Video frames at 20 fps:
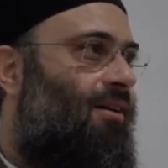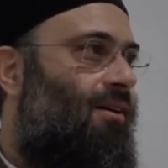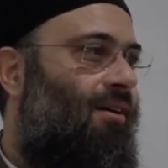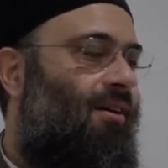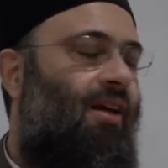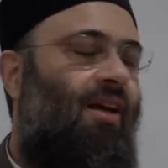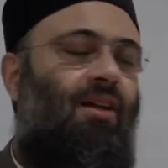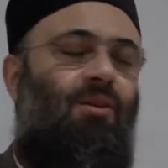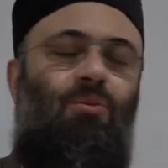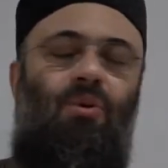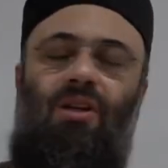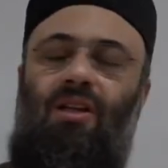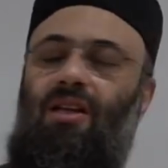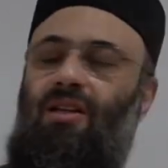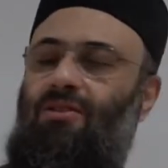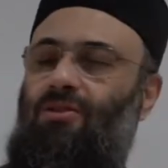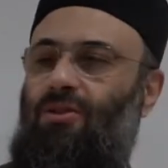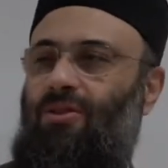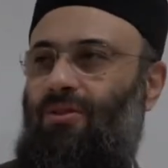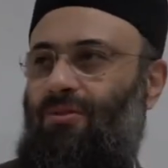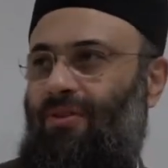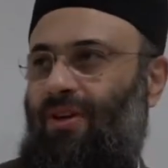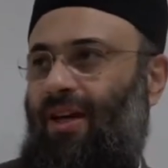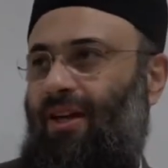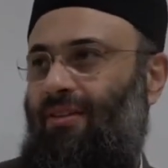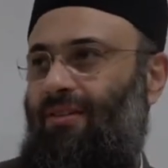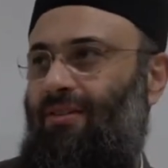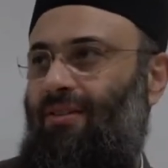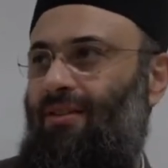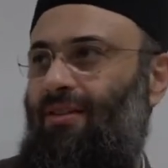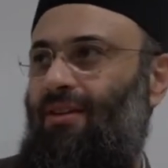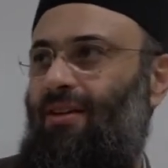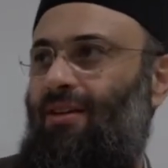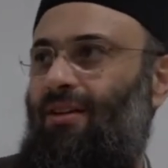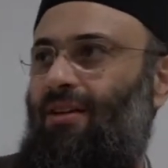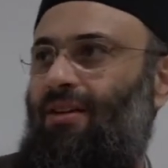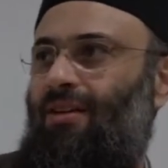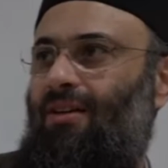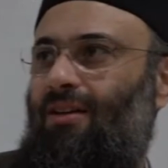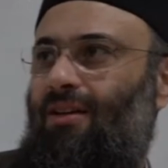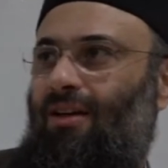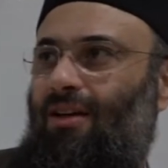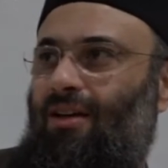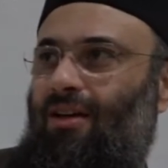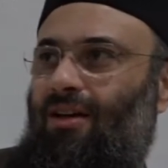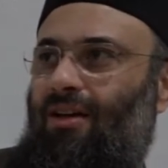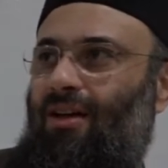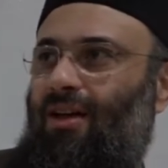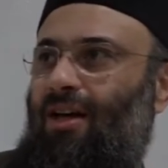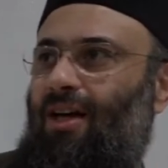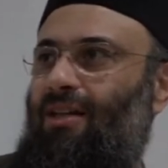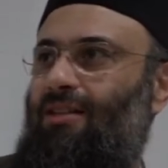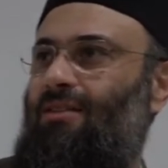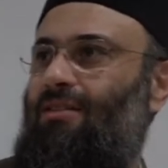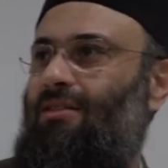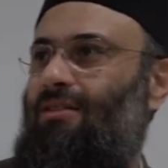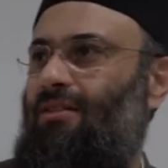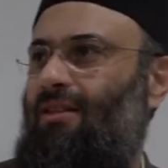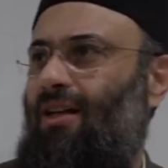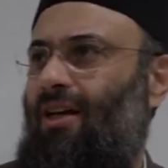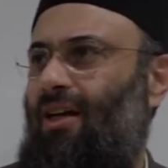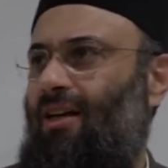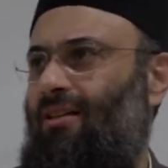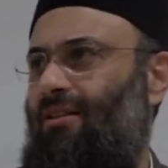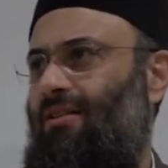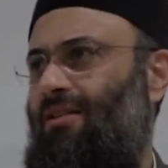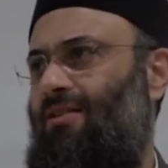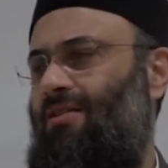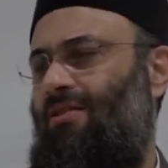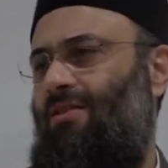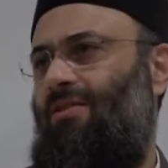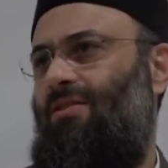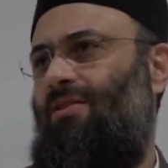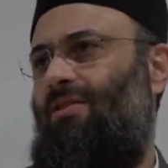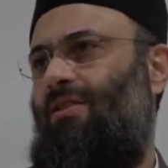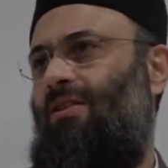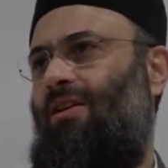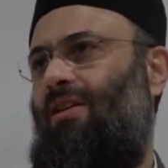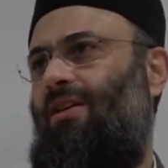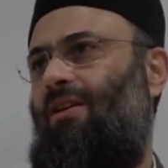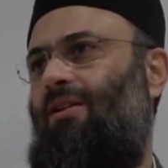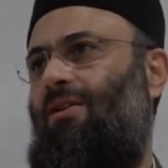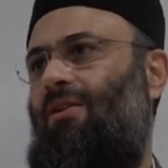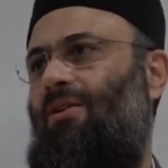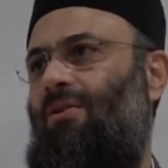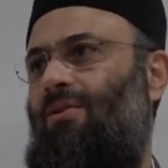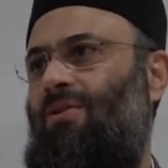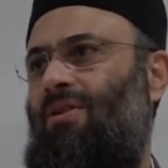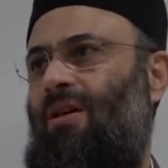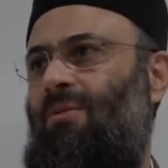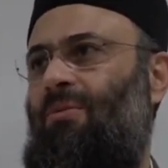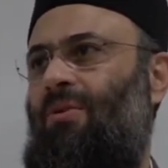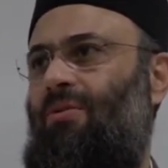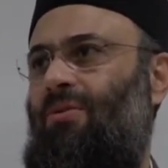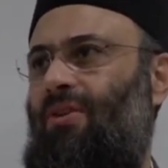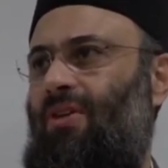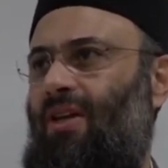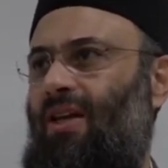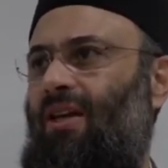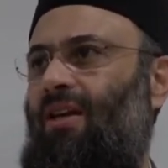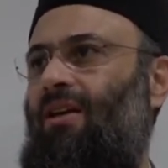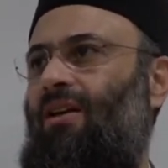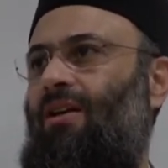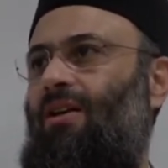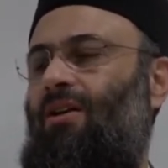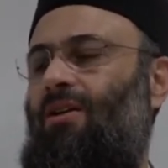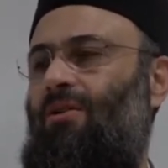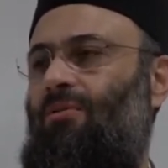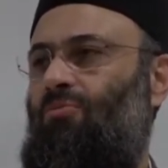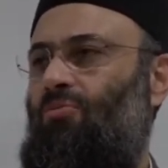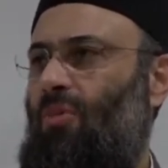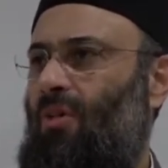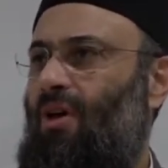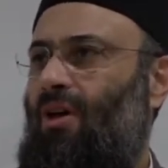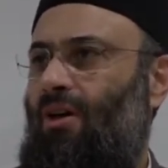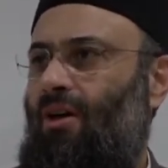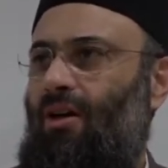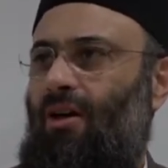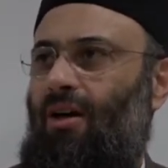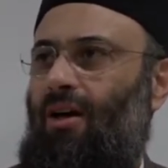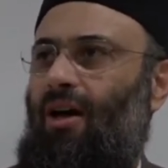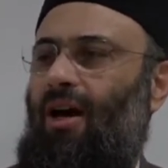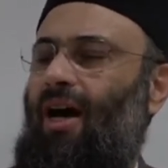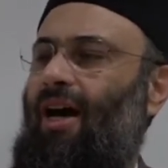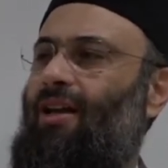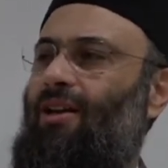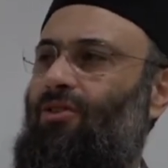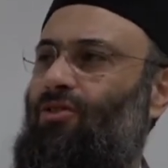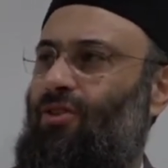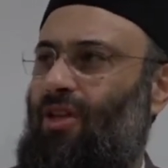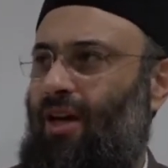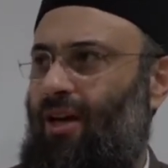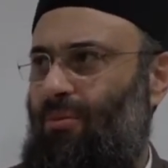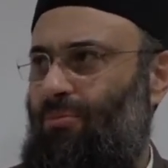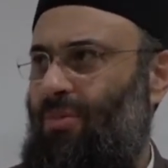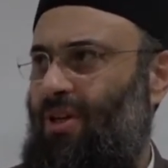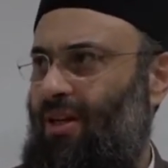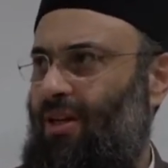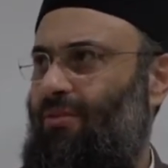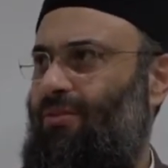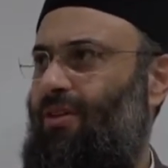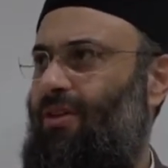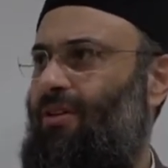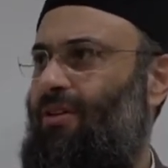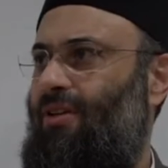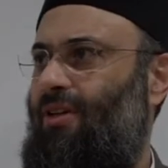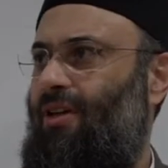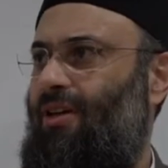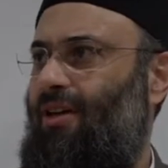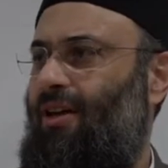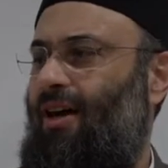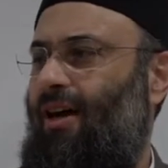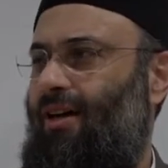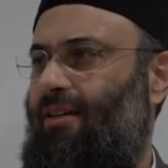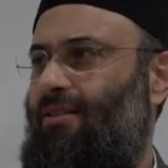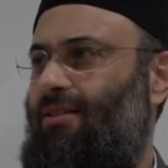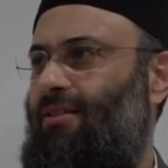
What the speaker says: it will lead you to faith. And certainly, some of the Einstein believed in God.